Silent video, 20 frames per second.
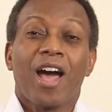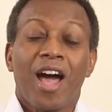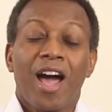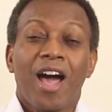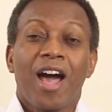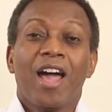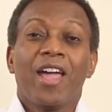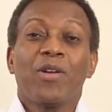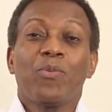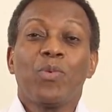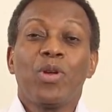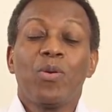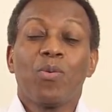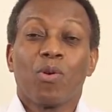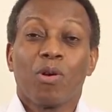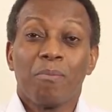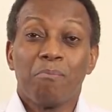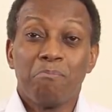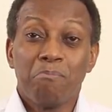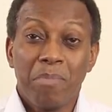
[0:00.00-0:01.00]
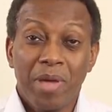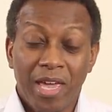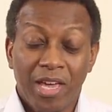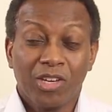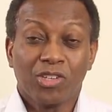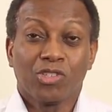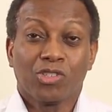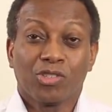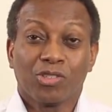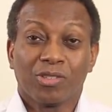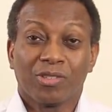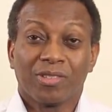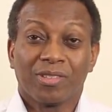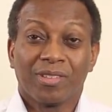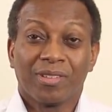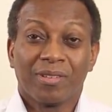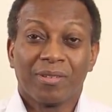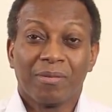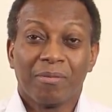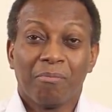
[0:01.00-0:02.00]
I, we were measured
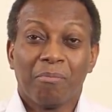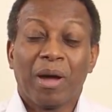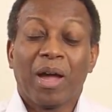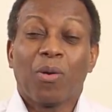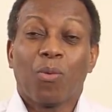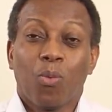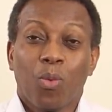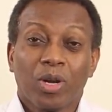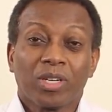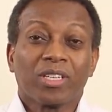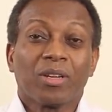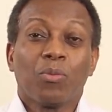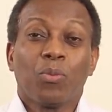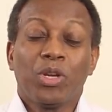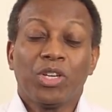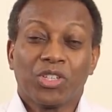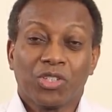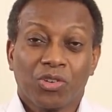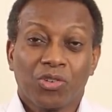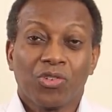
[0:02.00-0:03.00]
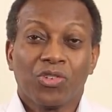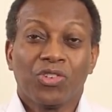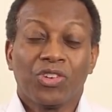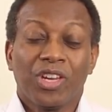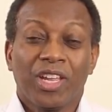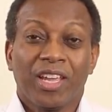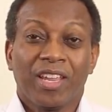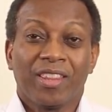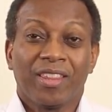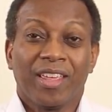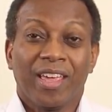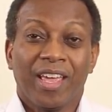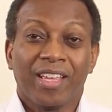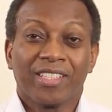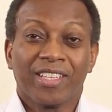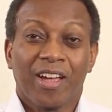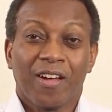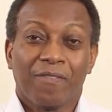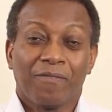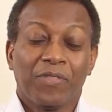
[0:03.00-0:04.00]
by what we turned in
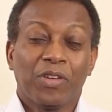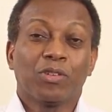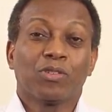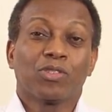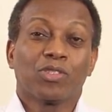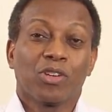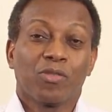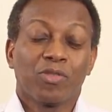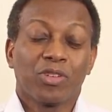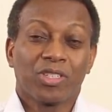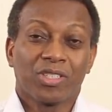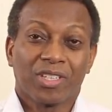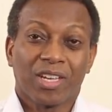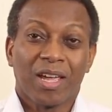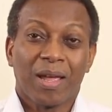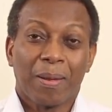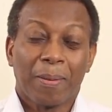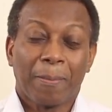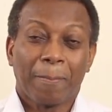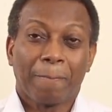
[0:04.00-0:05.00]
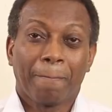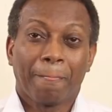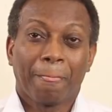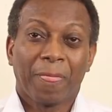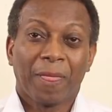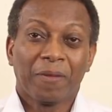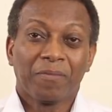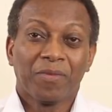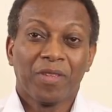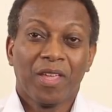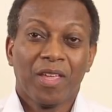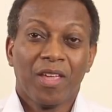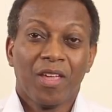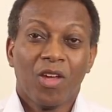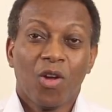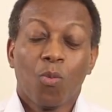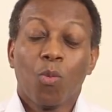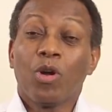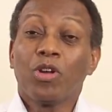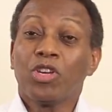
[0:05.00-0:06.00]
as our field service time.
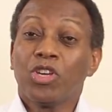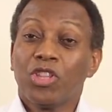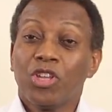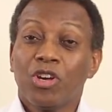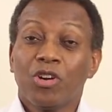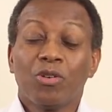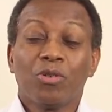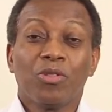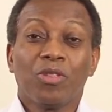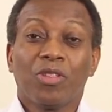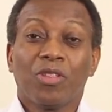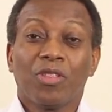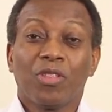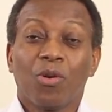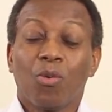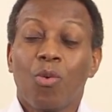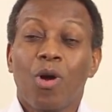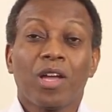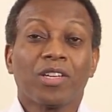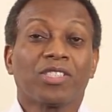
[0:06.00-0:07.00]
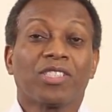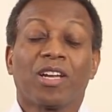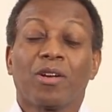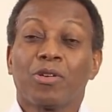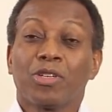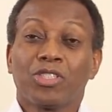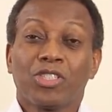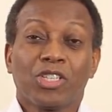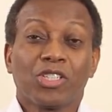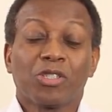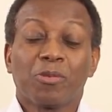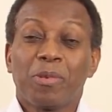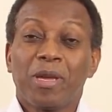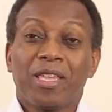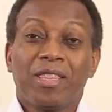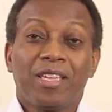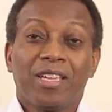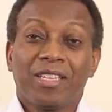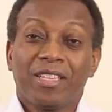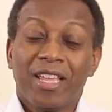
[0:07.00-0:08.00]
Well, the Watchtower just made
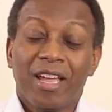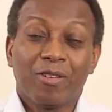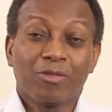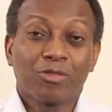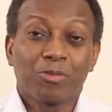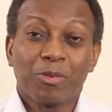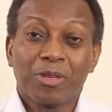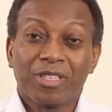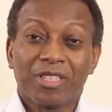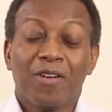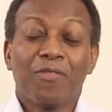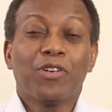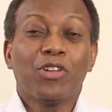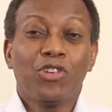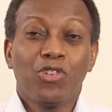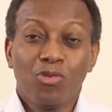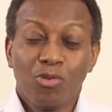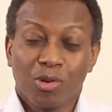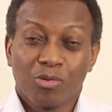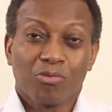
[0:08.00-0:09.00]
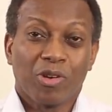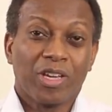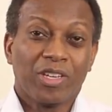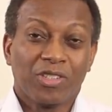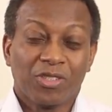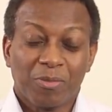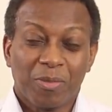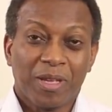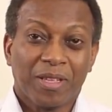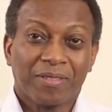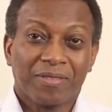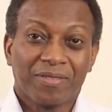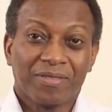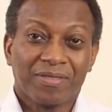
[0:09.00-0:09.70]
the announcement of a new arrangement.